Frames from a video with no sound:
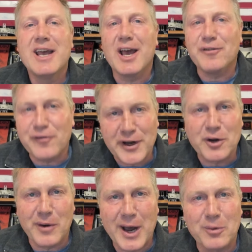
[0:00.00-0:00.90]
and
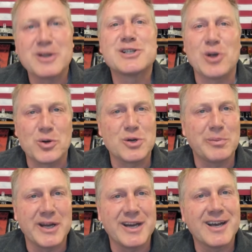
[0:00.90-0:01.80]
figure out social
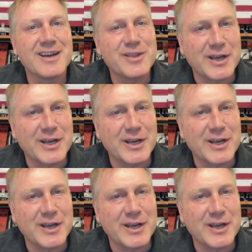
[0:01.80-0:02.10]
media.